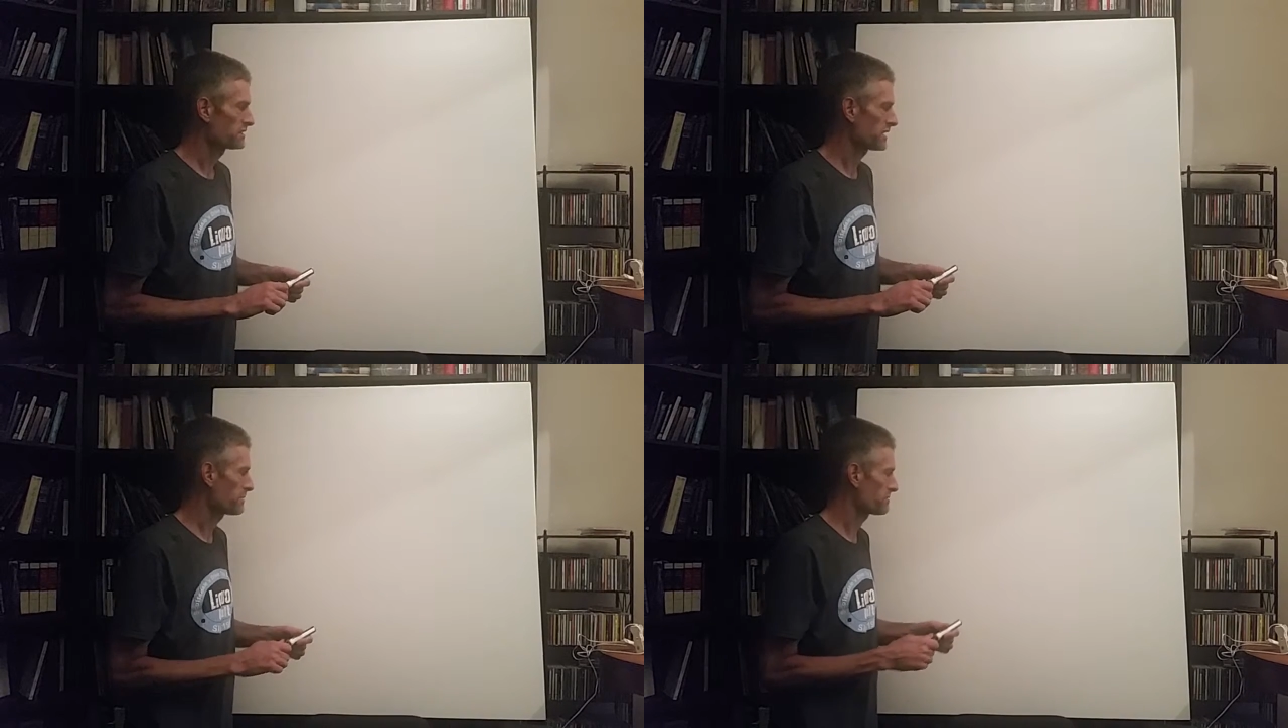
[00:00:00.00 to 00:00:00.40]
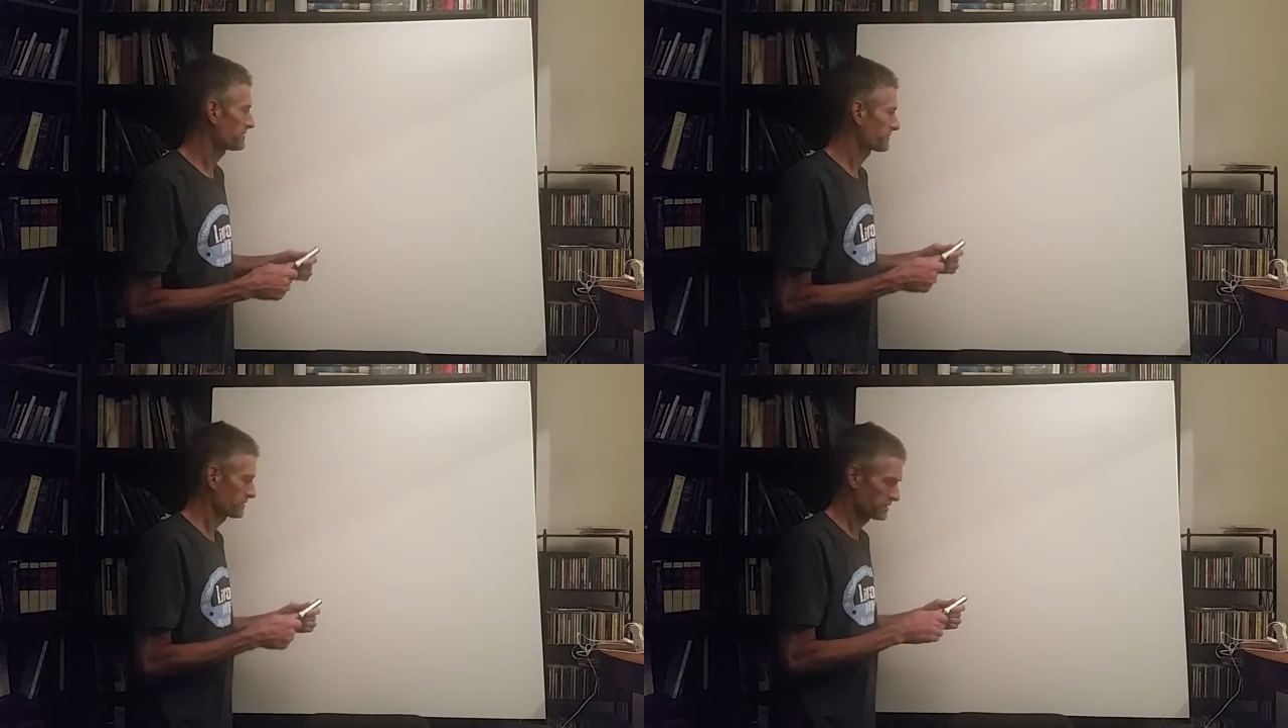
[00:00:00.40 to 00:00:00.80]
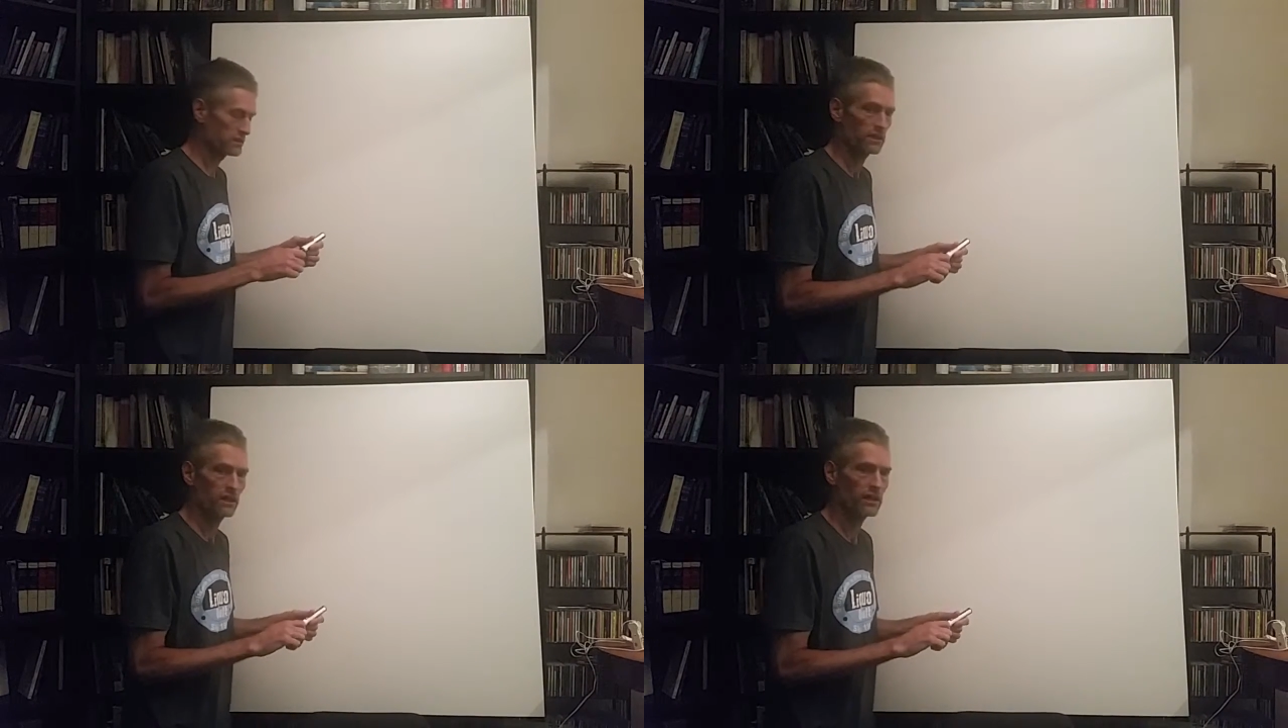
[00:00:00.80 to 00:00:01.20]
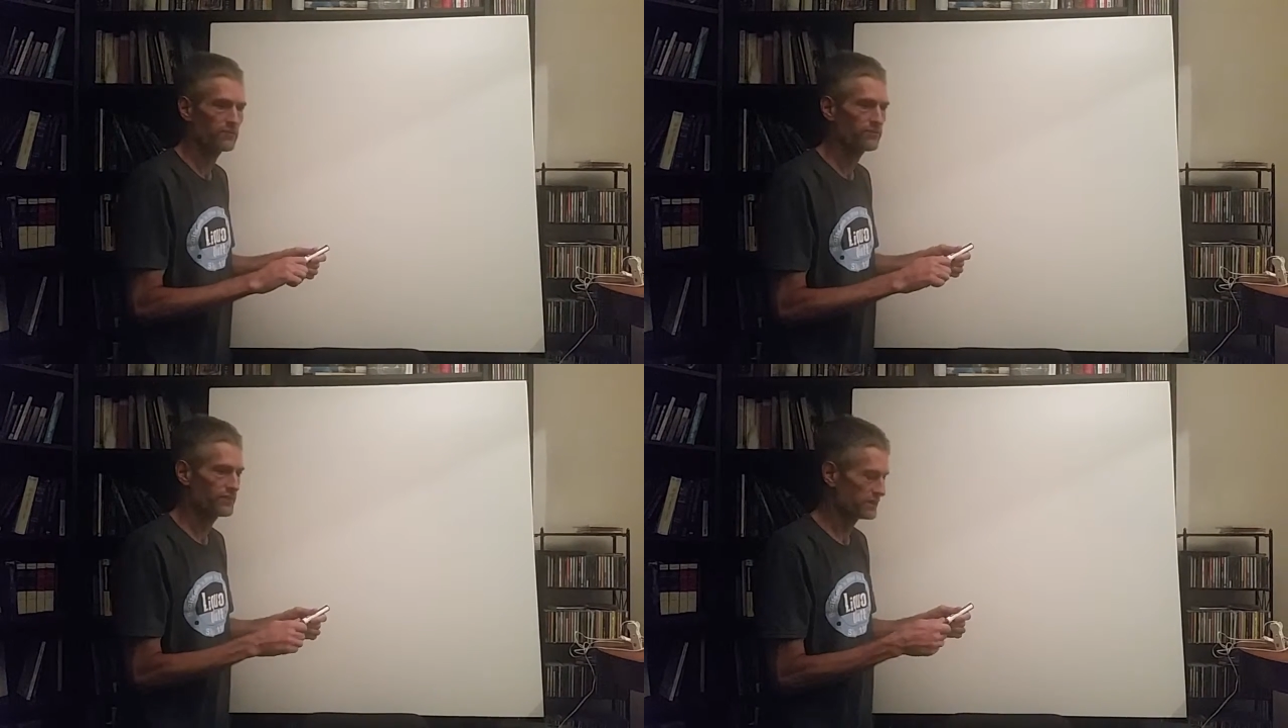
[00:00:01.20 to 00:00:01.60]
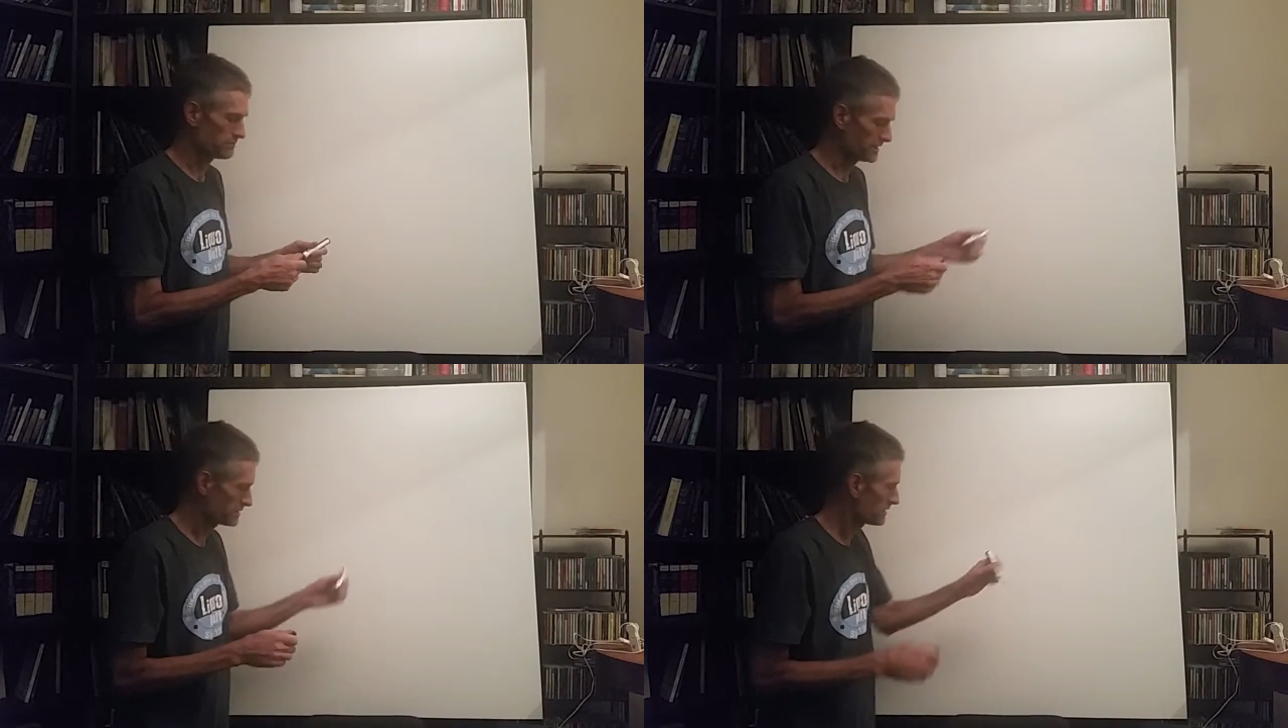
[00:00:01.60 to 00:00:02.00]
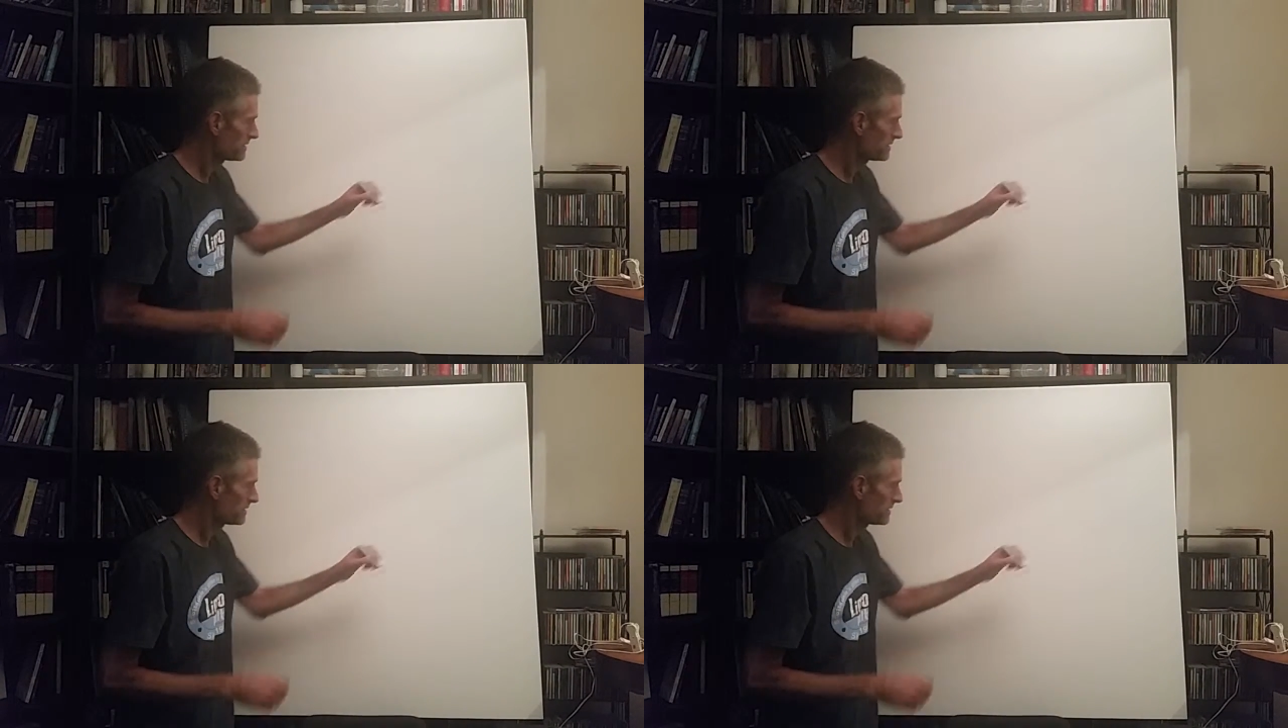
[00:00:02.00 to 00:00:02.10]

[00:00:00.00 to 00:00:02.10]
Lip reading: type of filament.